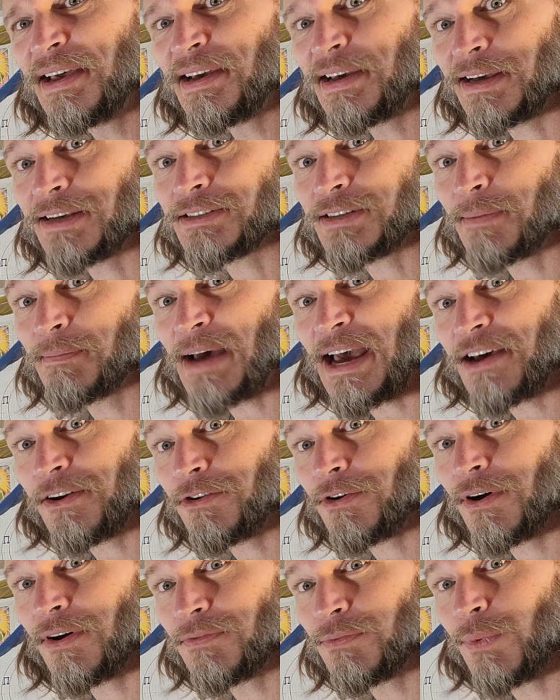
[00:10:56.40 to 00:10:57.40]
is a
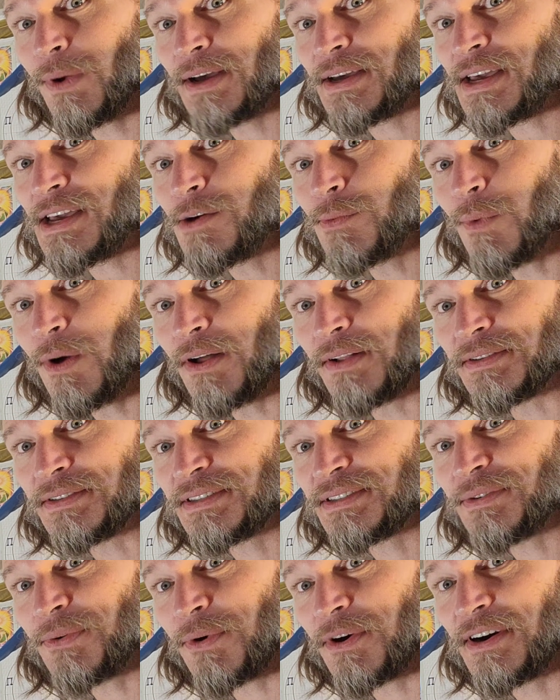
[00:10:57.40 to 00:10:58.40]
matter of what he
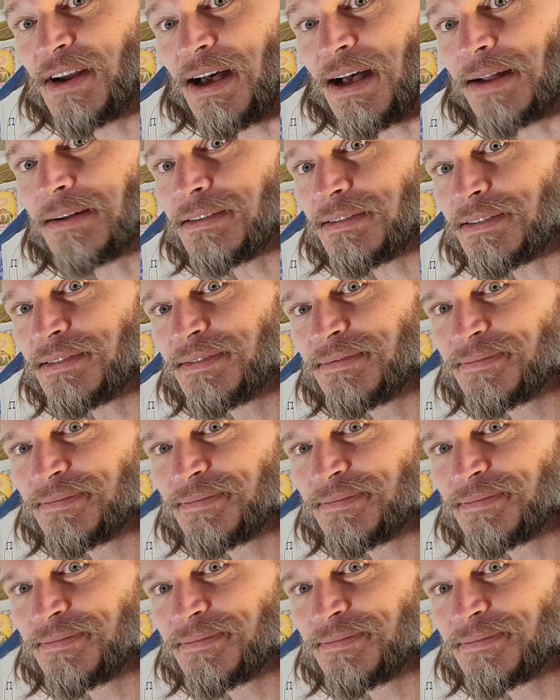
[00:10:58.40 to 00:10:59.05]
wants or not.